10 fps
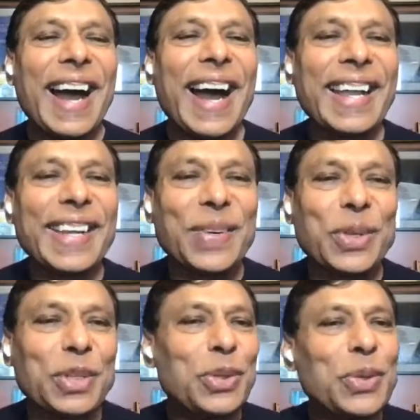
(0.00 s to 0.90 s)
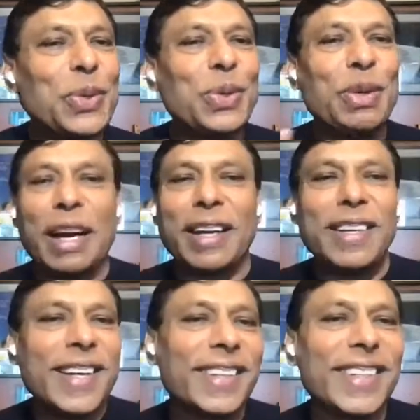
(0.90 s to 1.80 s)
I could do
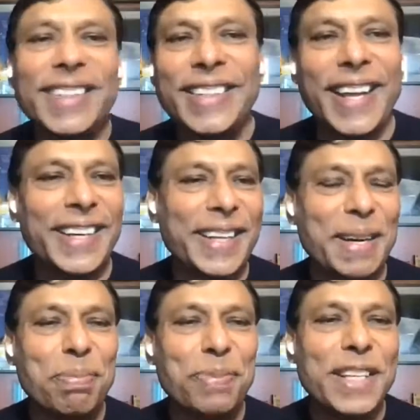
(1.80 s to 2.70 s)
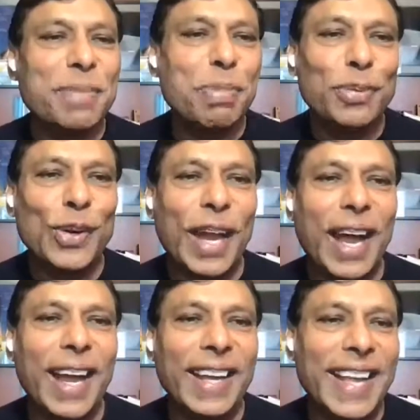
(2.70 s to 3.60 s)
another 10 companies before
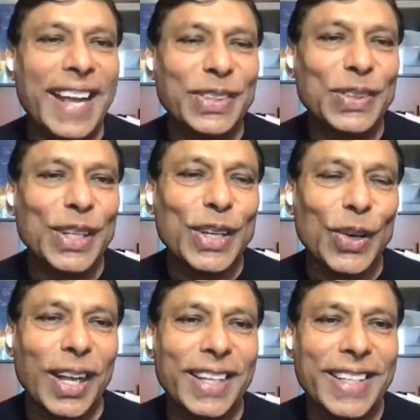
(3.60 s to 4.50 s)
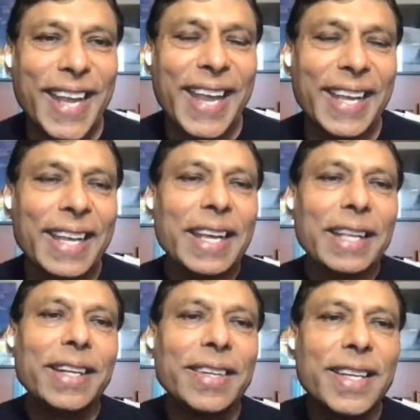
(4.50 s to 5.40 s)
I actually call it a day.
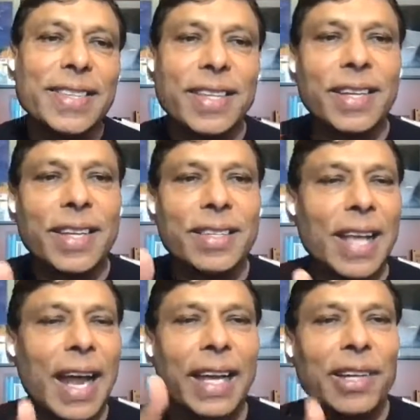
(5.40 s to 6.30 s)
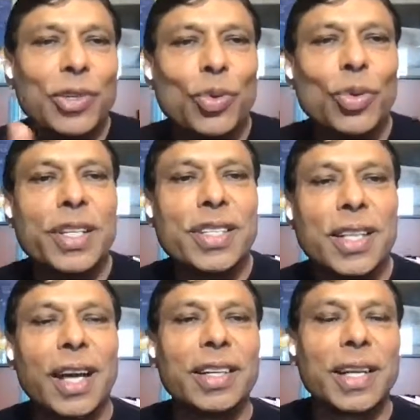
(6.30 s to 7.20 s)
The reason is I don't
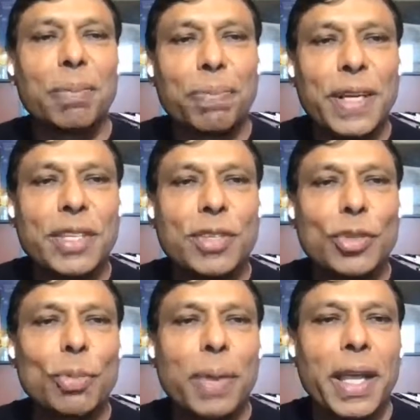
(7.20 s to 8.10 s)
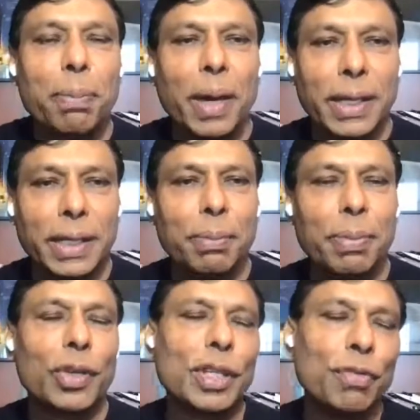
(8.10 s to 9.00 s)
start companies to make money,
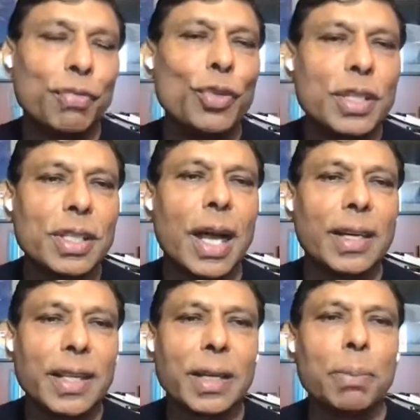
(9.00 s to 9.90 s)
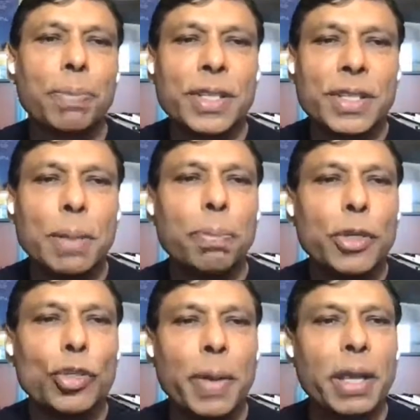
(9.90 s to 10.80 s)
because if you start the company
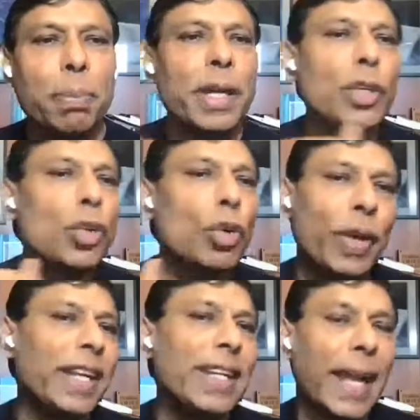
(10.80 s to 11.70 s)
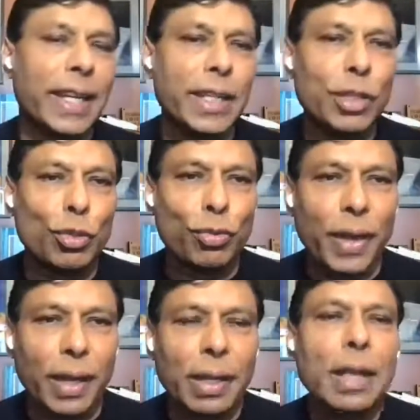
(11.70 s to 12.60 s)
simply to make money, you're very likely to
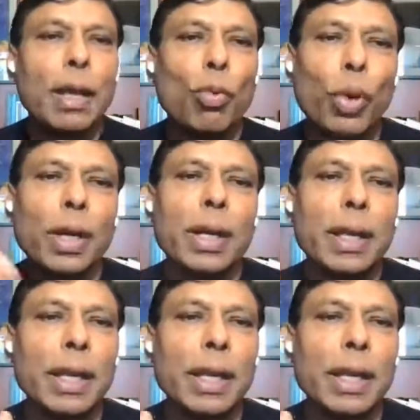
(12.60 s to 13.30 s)
fail. So